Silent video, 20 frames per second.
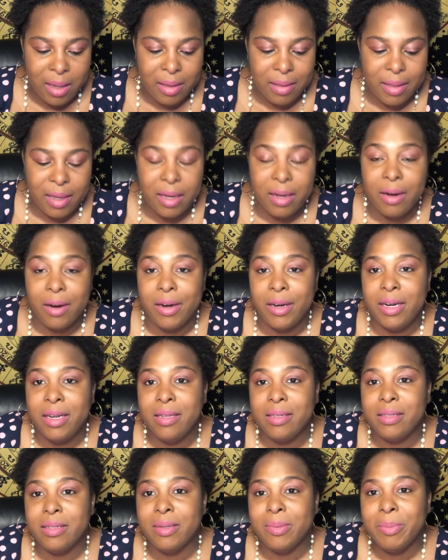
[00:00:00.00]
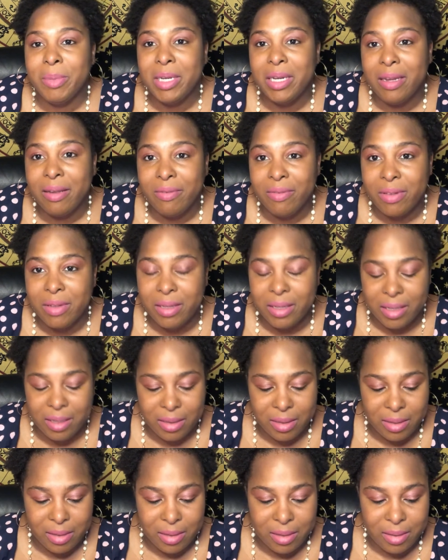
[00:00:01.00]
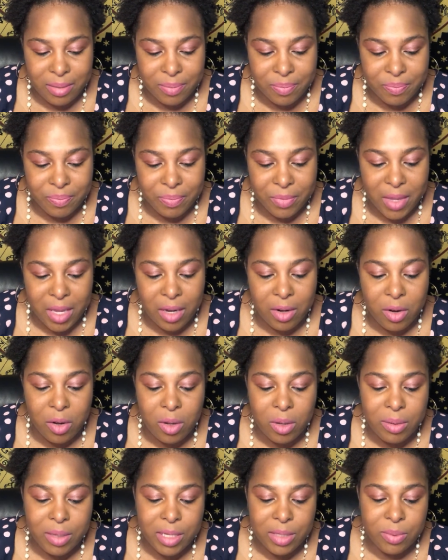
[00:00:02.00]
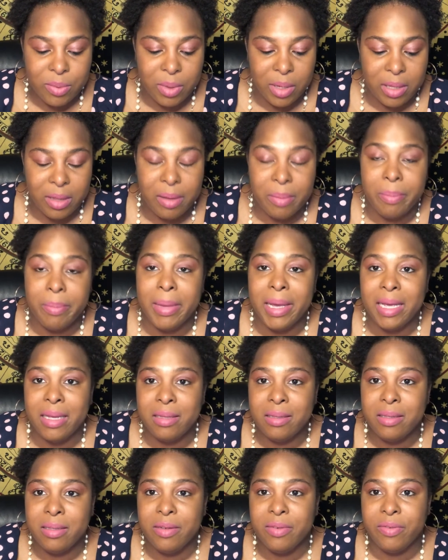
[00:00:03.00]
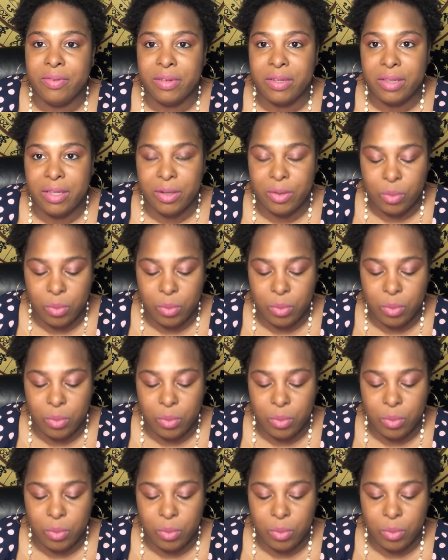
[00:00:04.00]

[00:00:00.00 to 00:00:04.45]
that guardians are benevolent and always want the best for their